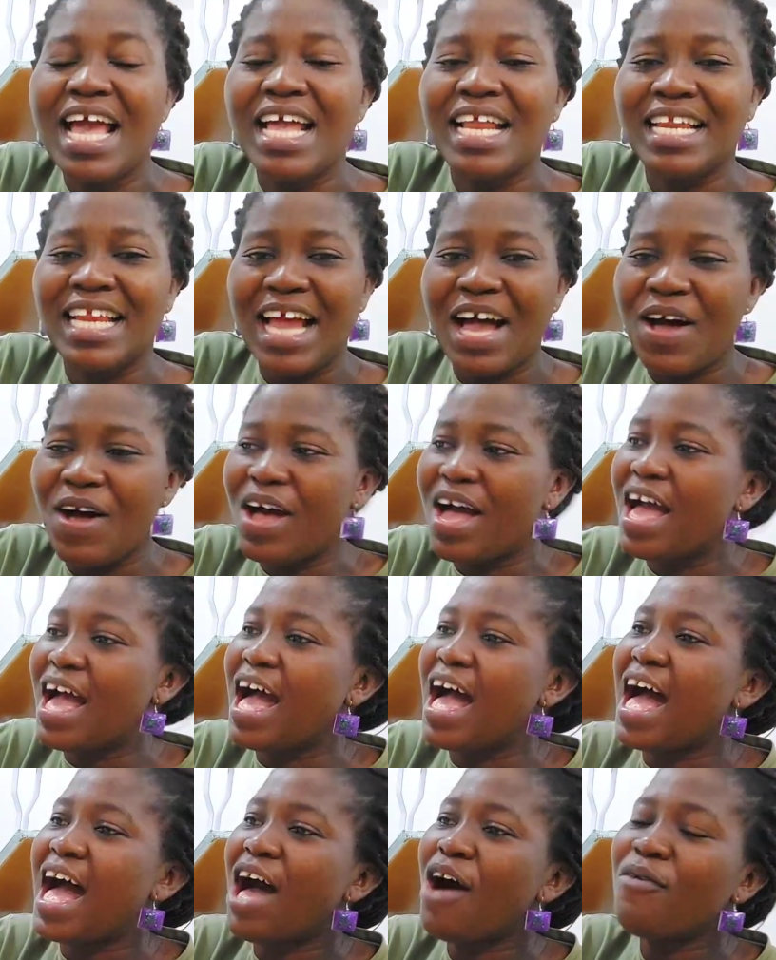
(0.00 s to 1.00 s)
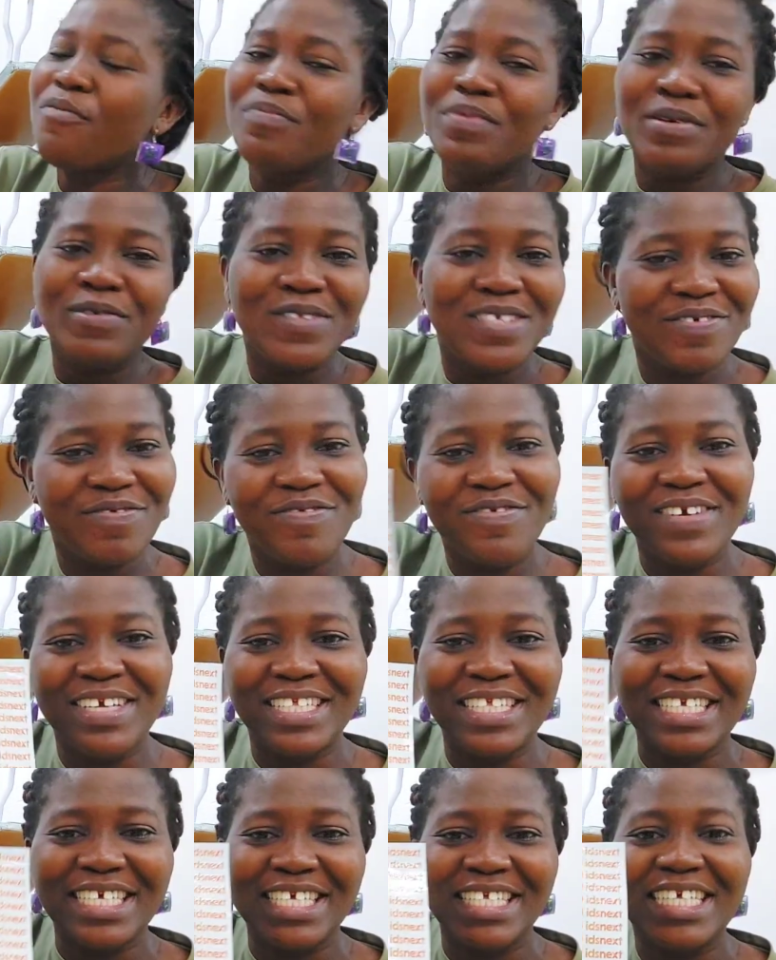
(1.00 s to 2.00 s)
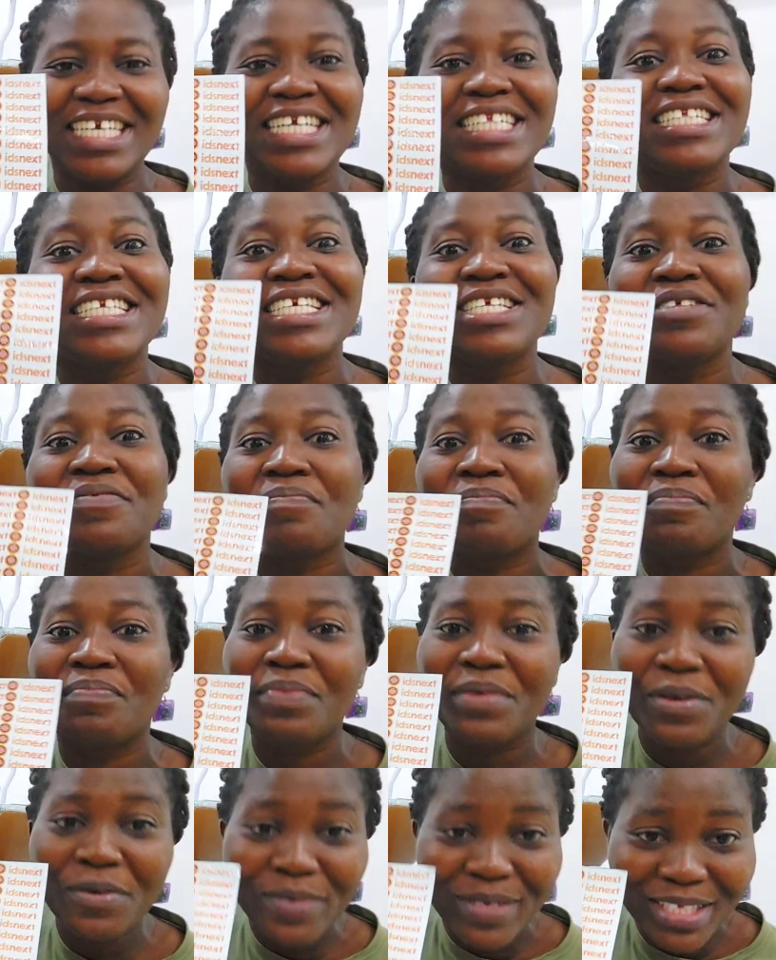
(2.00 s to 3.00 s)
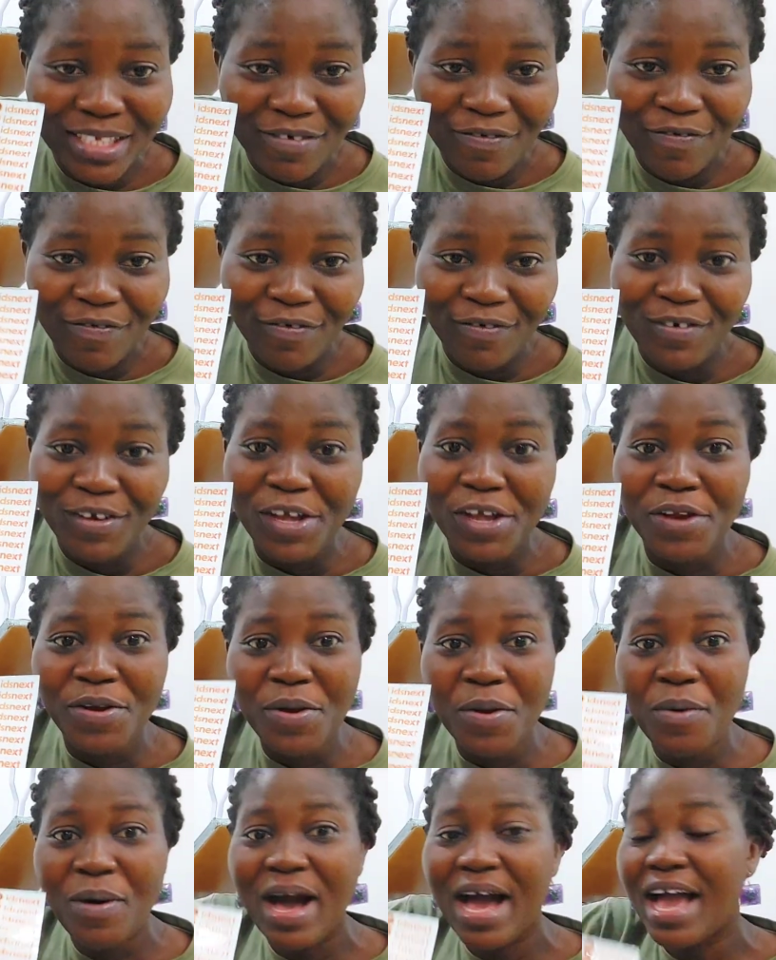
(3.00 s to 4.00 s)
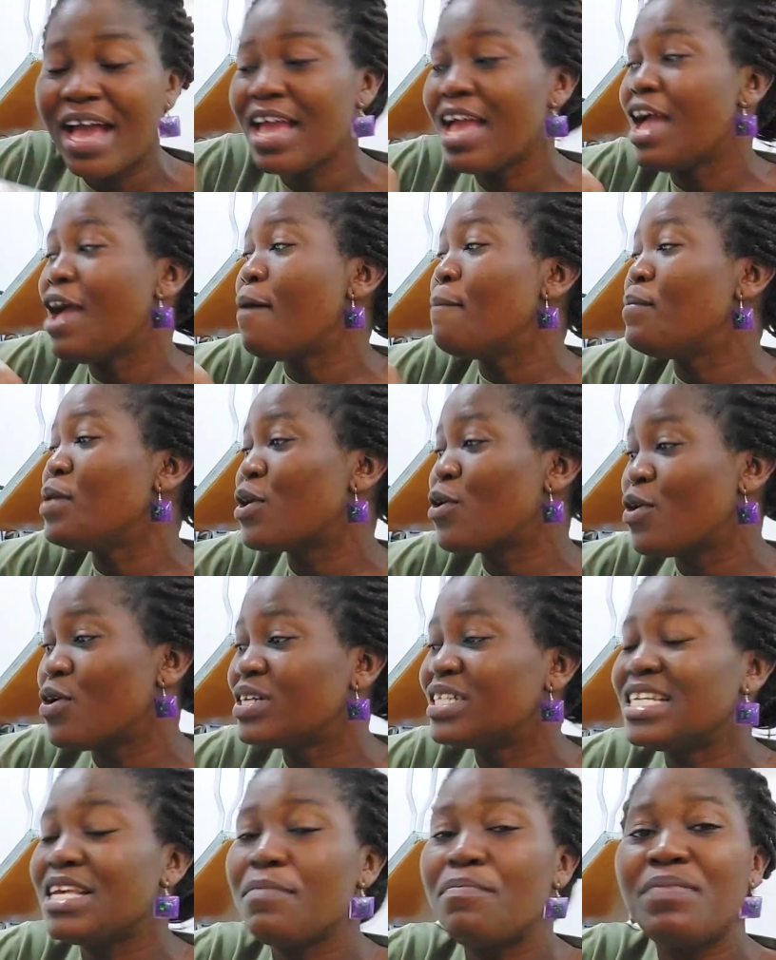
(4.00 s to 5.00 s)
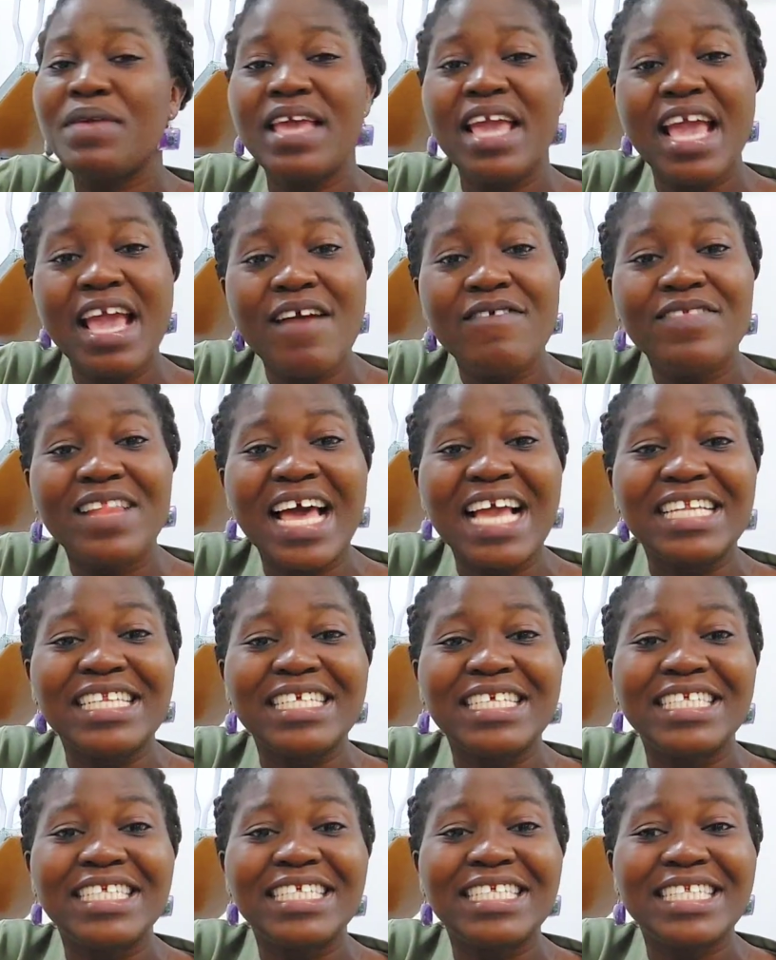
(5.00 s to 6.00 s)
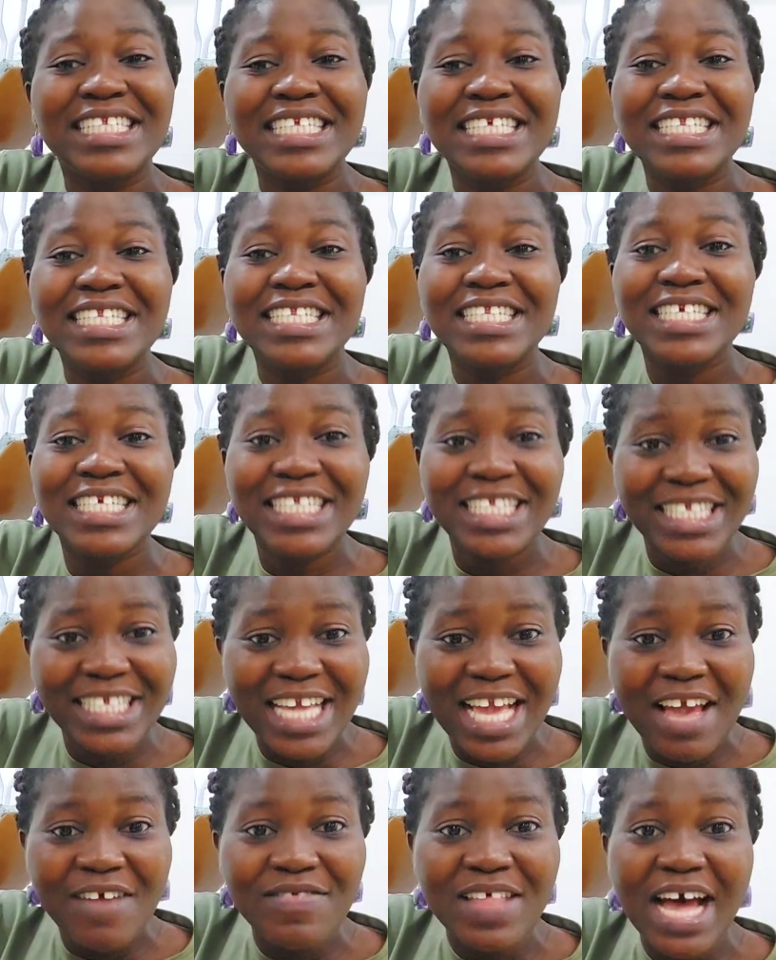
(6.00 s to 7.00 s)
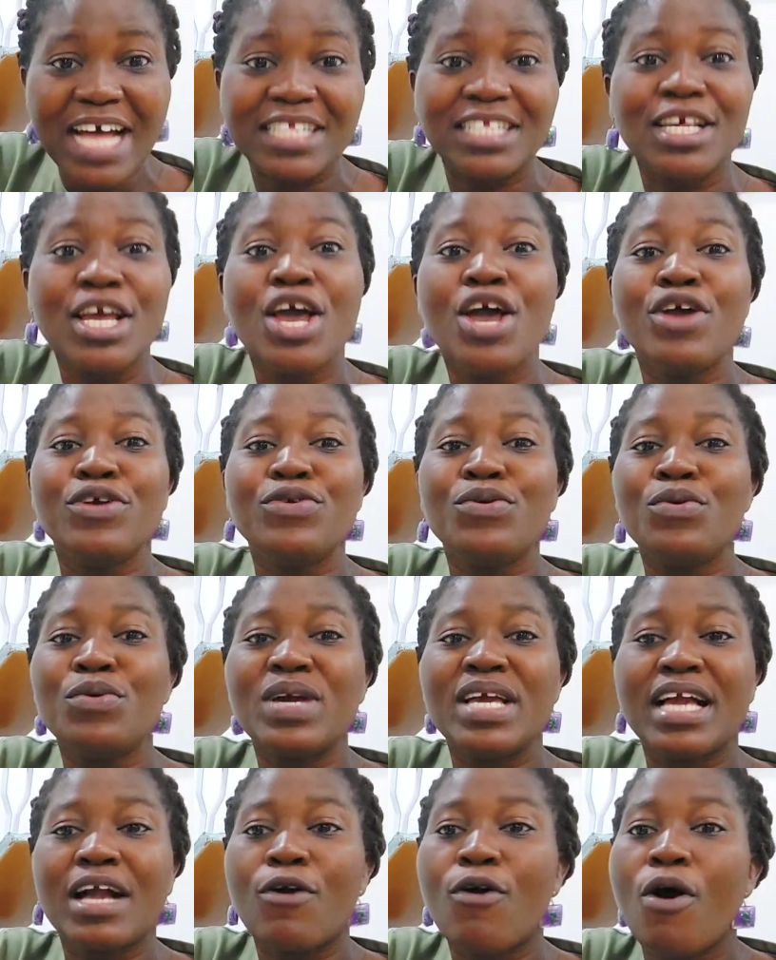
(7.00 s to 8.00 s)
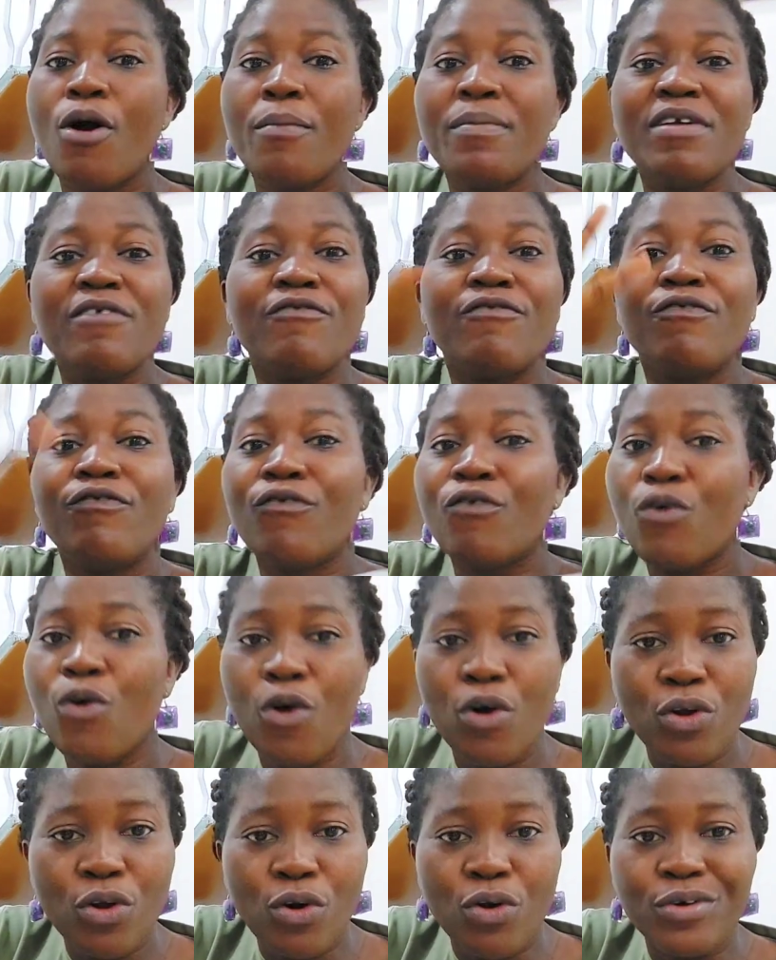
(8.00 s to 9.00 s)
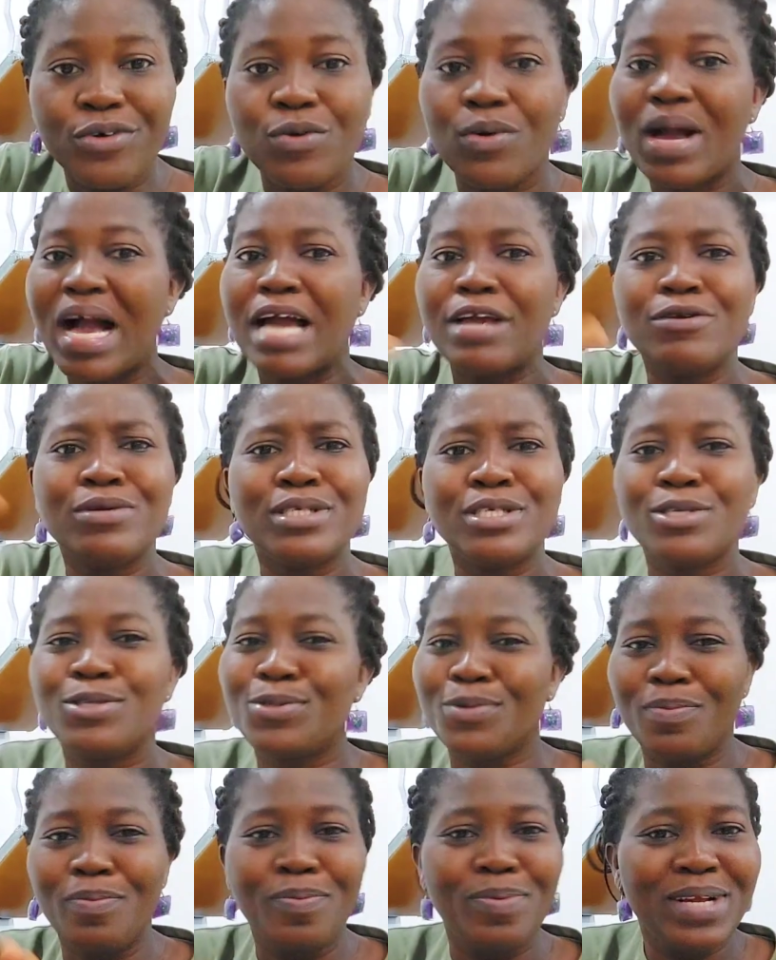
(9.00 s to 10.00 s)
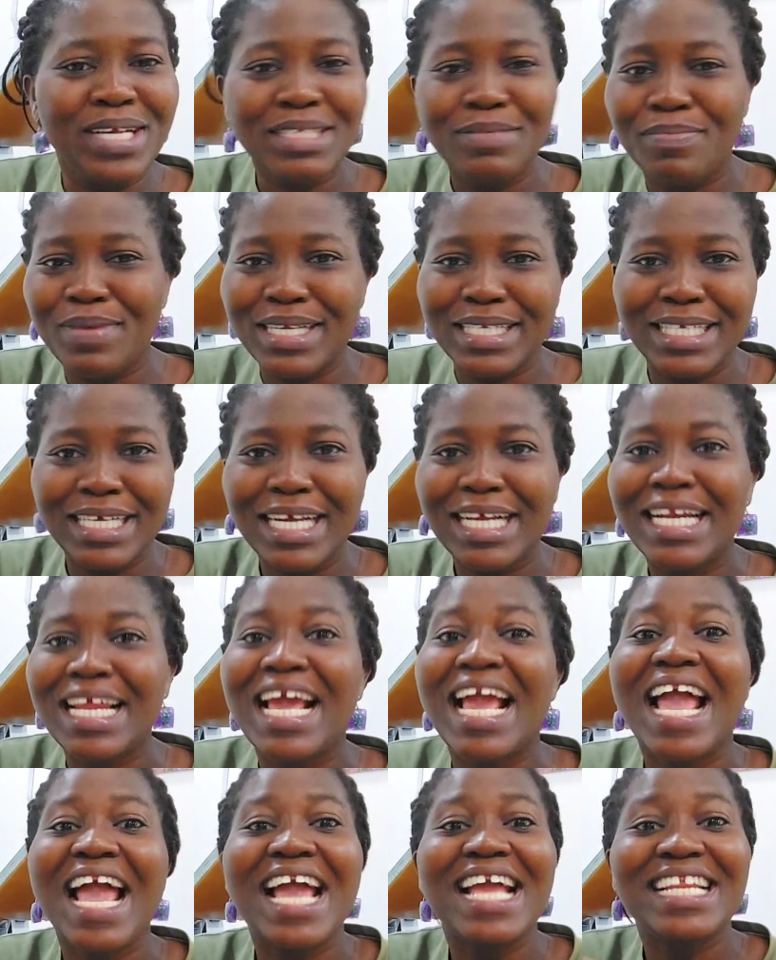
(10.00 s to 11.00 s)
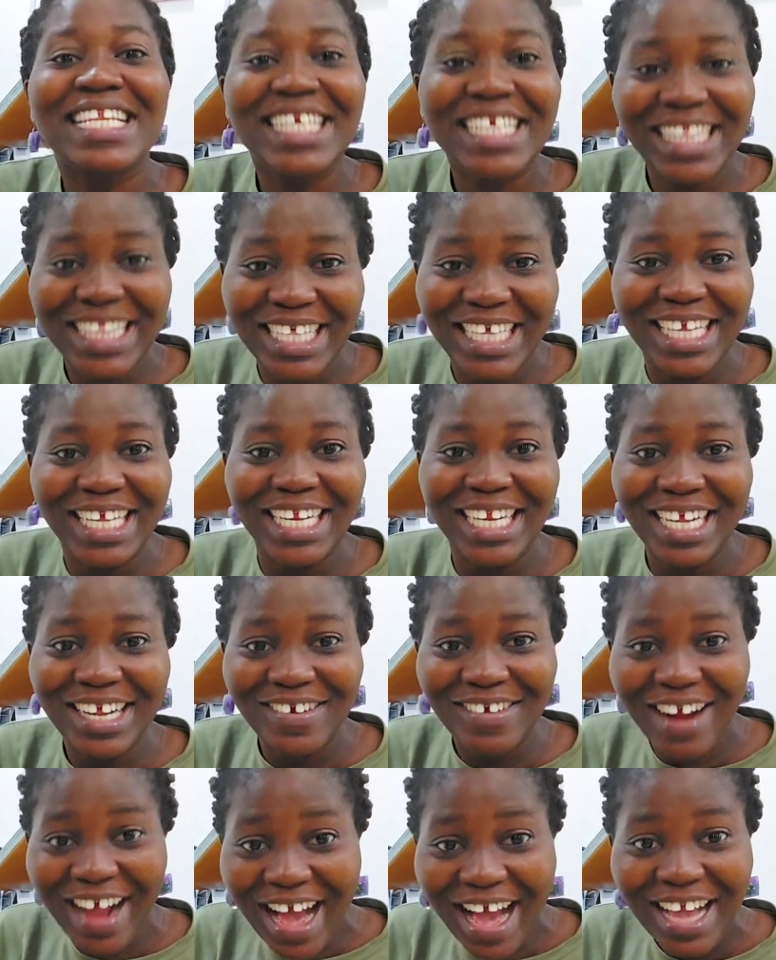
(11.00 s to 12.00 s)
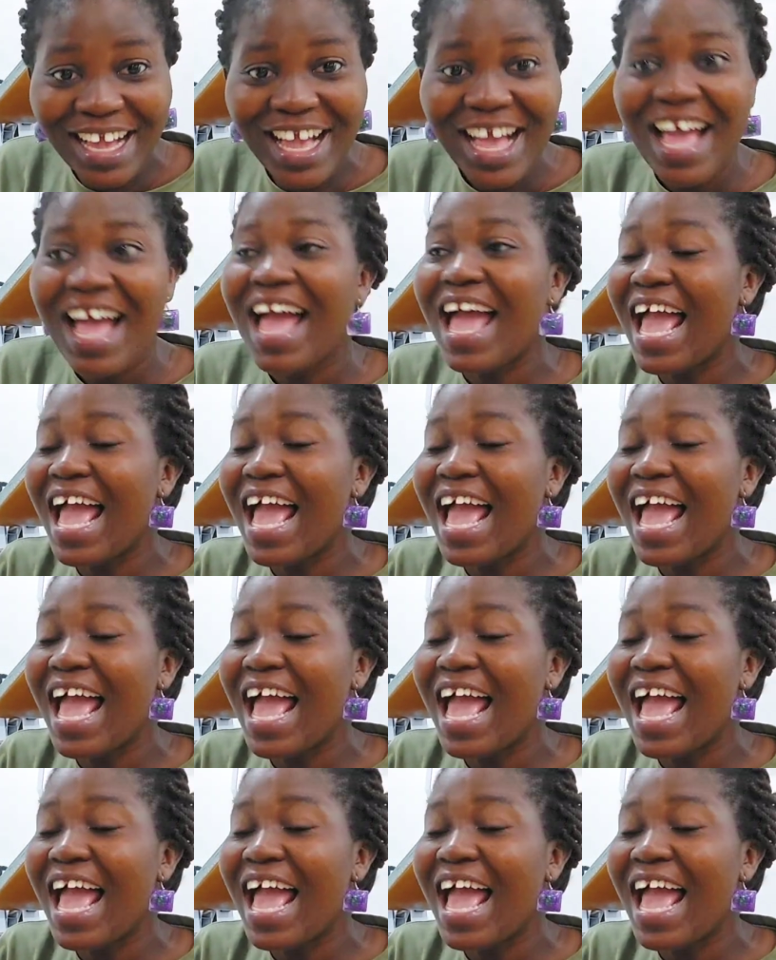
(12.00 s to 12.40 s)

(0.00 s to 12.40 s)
Now, how beautiful it is beautiful. You know why? Because it behaves like this, the DTF, that it come in full color. You can use it to print basically anything, right?